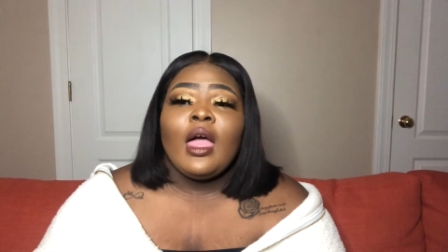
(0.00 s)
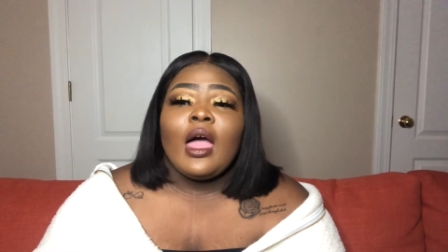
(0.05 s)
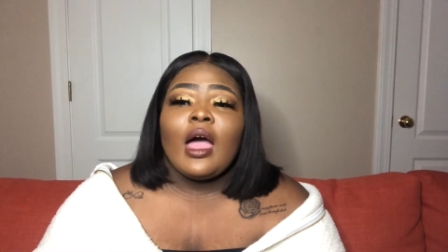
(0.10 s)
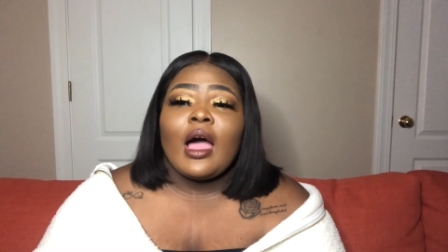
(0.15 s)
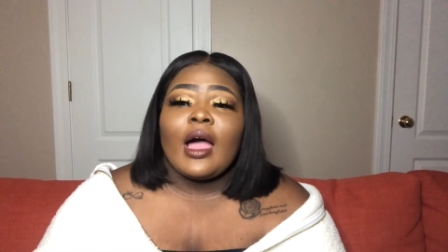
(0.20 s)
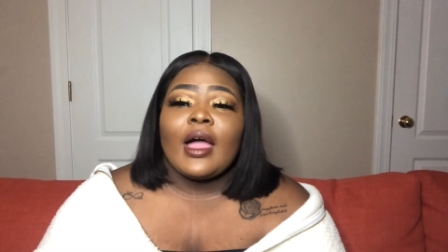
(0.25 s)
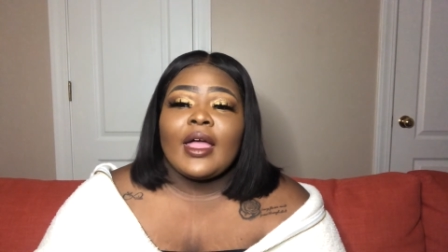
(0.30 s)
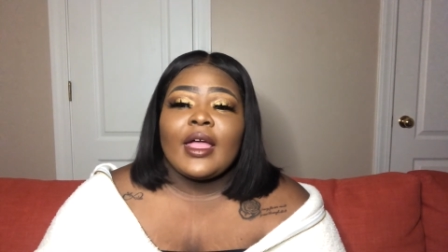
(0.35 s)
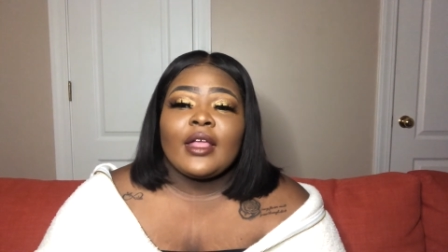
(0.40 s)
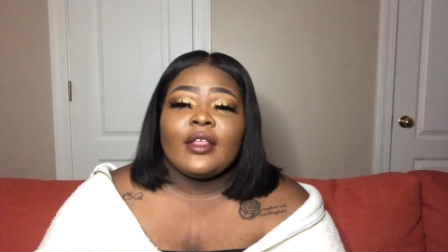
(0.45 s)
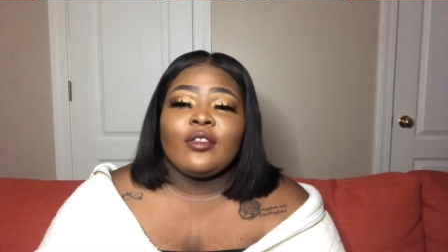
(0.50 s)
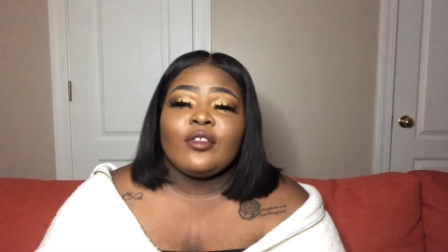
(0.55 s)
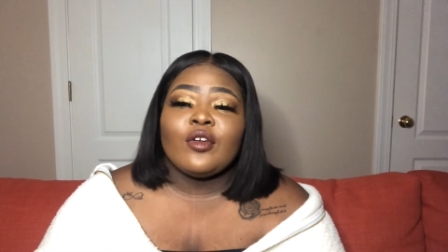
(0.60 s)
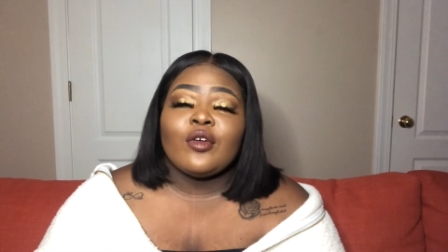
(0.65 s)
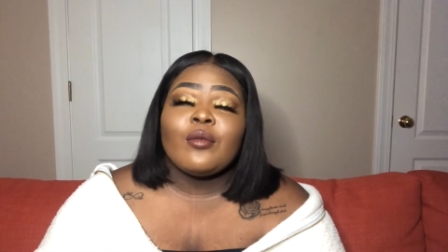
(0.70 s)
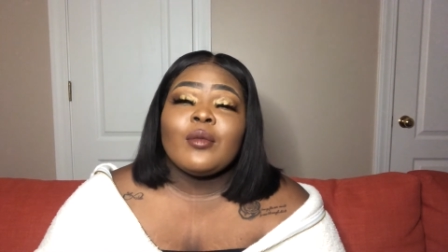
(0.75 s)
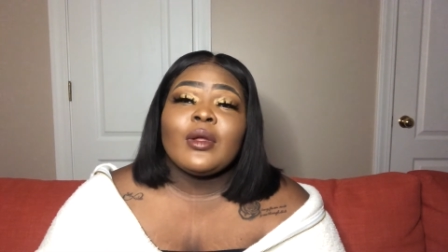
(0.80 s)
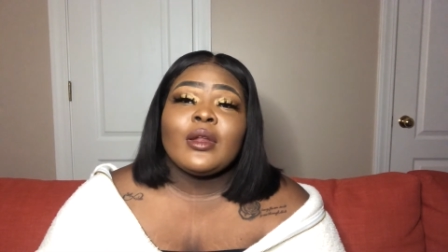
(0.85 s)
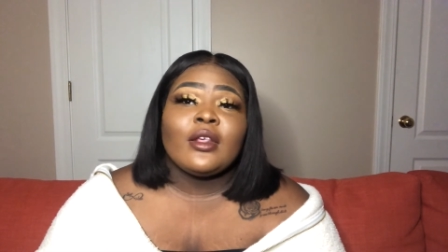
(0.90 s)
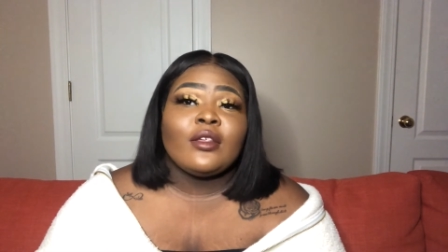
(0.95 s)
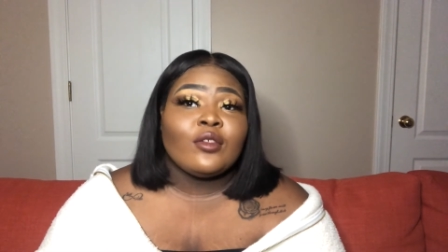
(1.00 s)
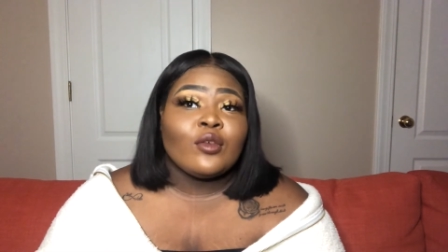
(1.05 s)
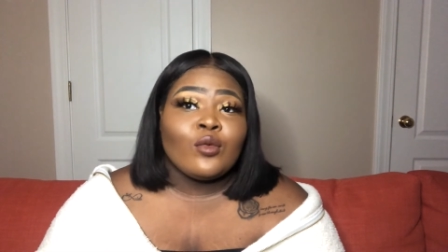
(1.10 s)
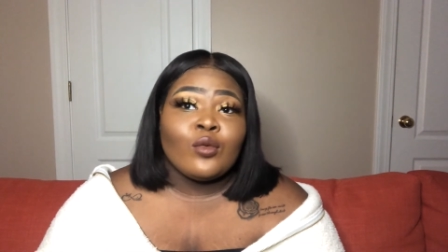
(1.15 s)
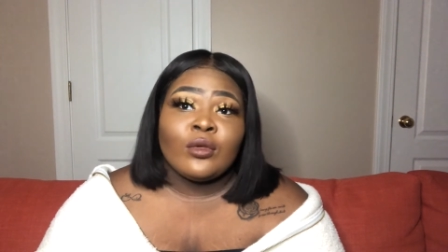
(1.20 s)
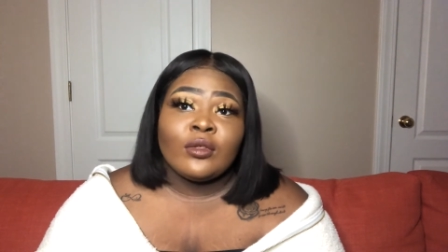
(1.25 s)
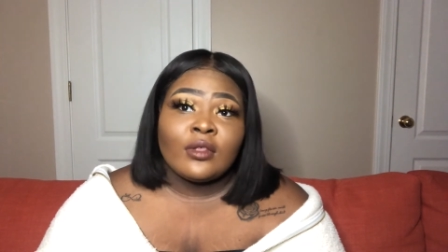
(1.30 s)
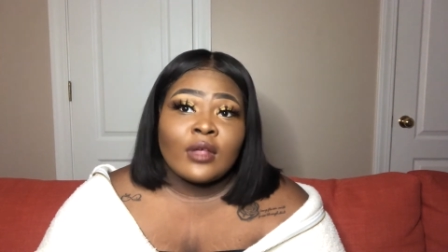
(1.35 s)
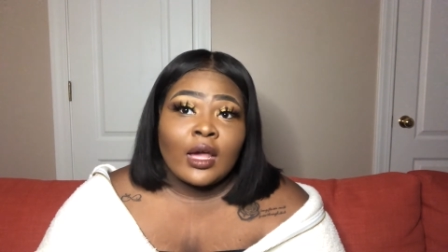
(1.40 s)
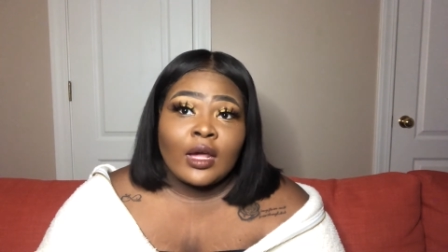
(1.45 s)
I had so many
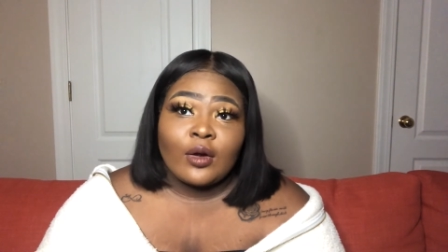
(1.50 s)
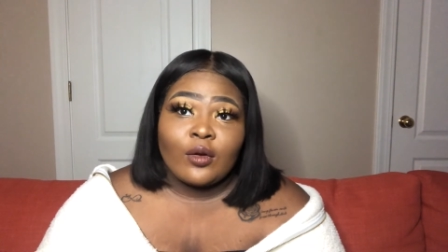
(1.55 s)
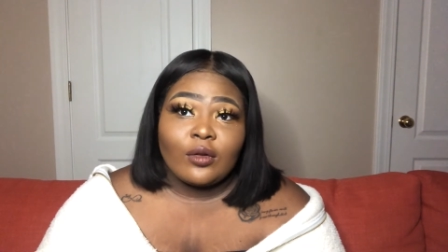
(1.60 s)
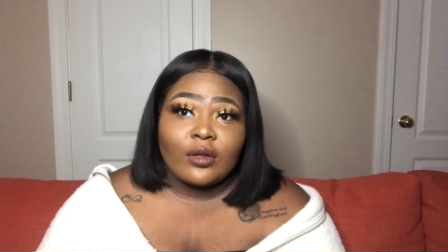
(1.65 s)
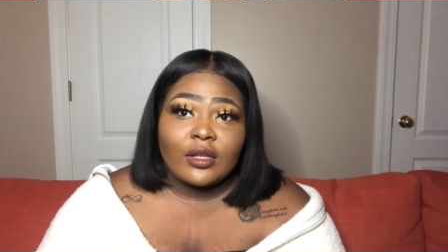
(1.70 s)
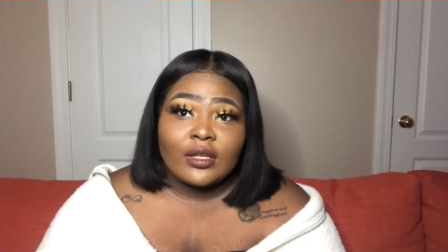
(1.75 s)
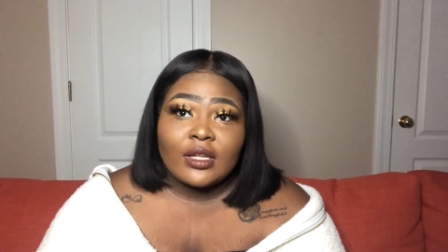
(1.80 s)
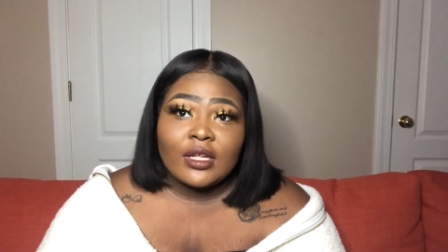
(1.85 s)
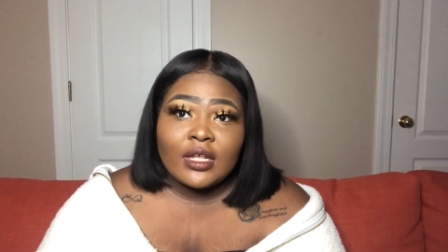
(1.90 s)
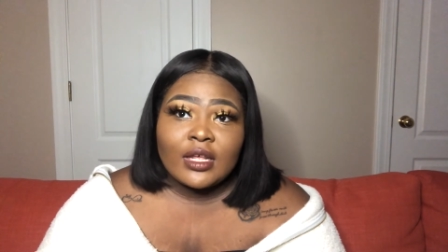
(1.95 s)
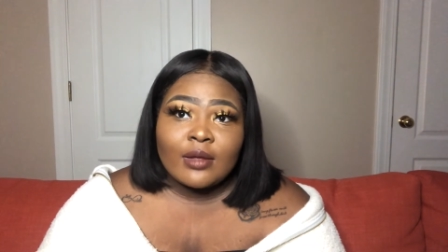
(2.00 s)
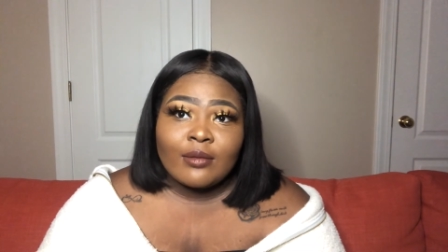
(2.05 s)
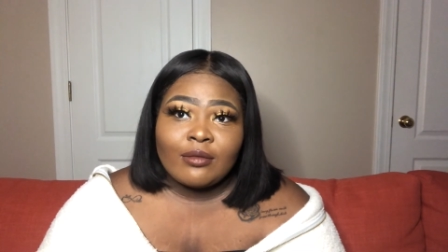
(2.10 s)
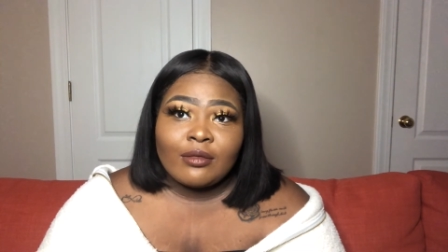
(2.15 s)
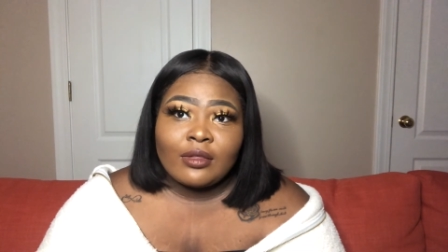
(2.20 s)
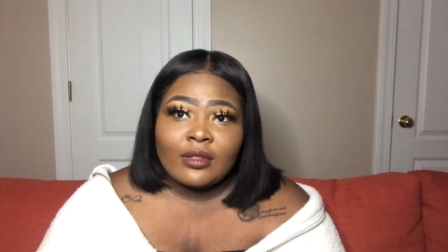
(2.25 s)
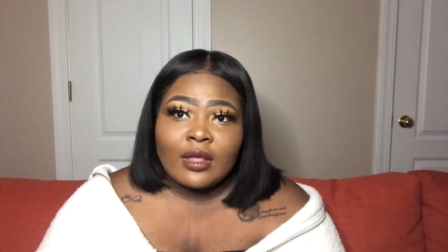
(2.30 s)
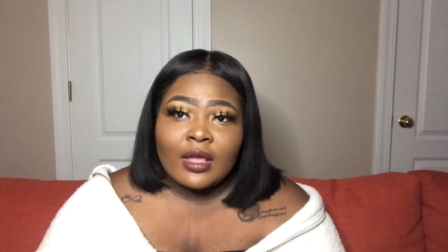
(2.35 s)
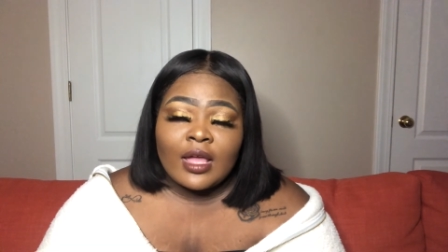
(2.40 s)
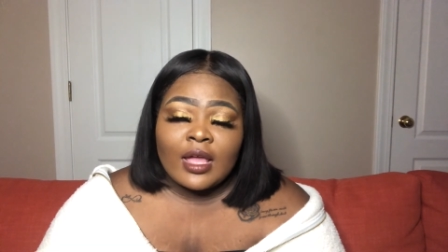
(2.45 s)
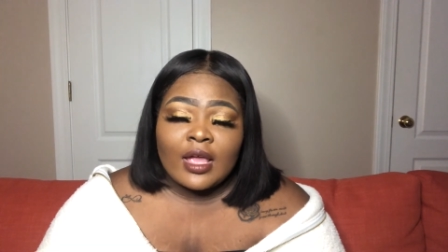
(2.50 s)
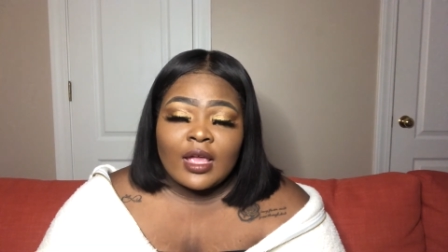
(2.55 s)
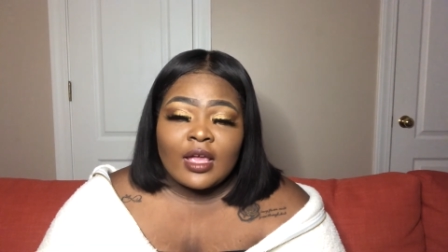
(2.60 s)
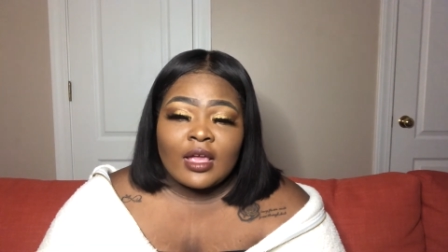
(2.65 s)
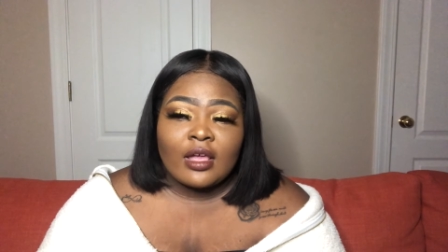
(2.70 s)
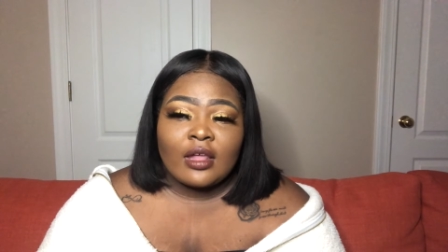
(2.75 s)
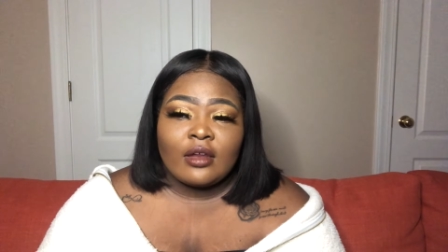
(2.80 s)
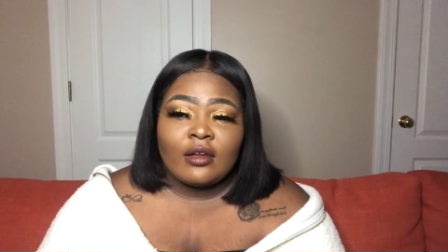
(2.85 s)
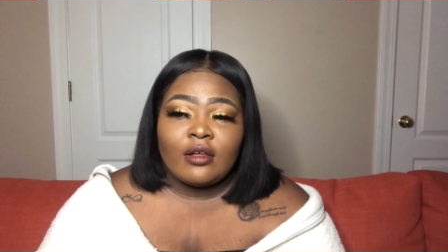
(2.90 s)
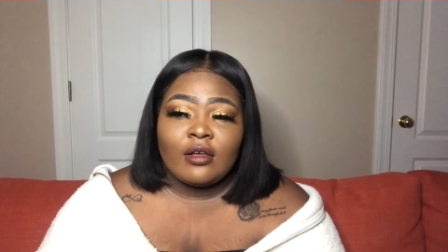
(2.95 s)
suicidal attempts,
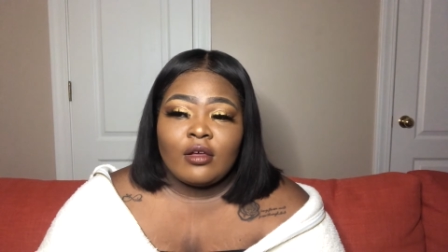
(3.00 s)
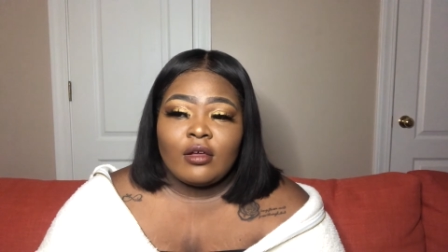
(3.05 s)
and